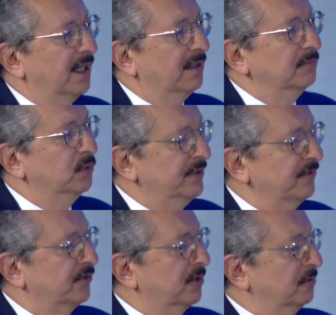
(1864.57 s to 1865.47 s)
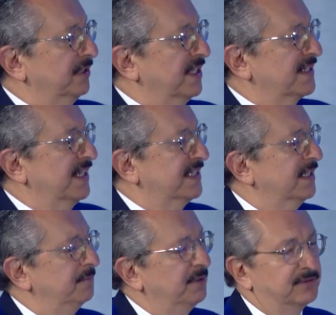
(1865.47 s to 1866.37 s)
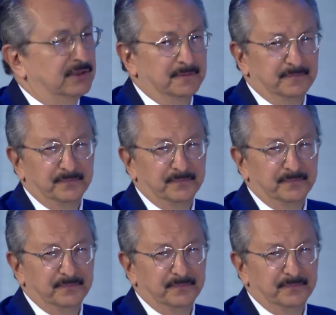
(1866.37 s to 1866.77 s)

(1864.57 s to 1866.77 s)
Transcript: moving forward, as I said before.